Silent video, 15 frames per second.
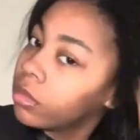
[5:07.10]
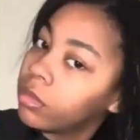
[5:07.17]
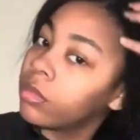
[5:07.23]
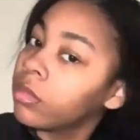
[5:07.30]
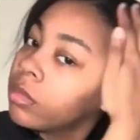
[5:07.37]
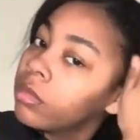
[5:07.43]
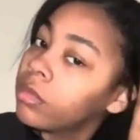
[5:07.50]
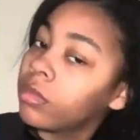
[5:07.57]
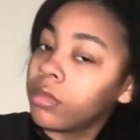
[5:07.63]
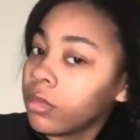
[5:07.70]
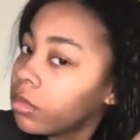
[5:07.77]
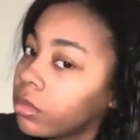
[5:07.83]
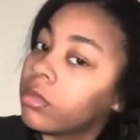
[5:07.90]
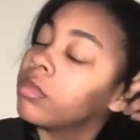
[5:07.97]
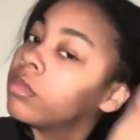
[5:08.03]
week, which I
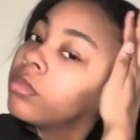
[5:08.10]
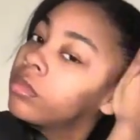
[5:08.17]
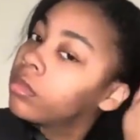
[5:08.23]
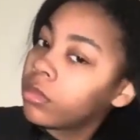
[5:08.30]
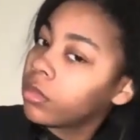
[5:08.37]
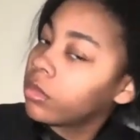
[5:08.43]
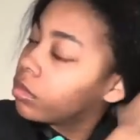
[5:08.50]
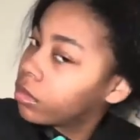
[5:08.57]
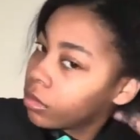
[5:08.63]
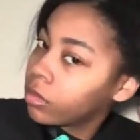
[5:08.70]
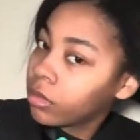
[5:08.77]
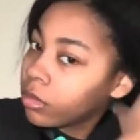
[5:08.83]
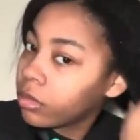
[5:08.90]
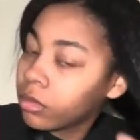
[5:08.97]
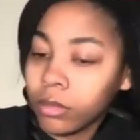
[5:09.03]
usually do. So I
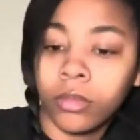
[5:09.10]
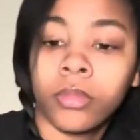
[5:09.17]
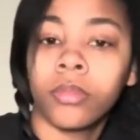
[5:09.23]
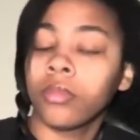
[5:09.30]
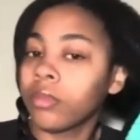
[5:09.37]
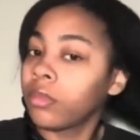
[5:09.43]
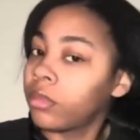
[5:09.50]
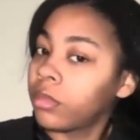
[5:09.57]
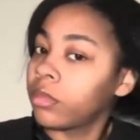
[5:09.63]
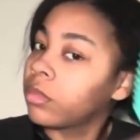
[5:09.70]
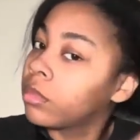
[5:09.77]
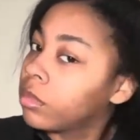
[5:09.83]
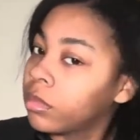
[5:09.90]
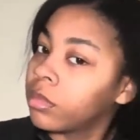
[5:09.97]
don't like to weigh my hair down too